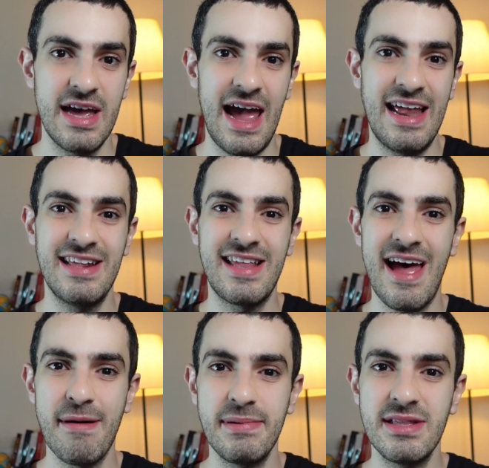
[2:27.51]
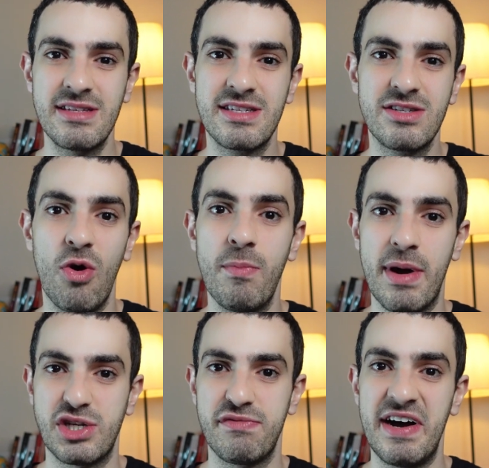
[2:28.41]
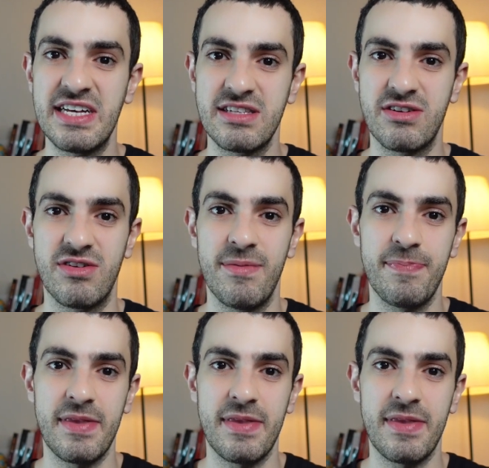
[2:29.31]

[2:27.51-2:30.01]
and it happened so much faster.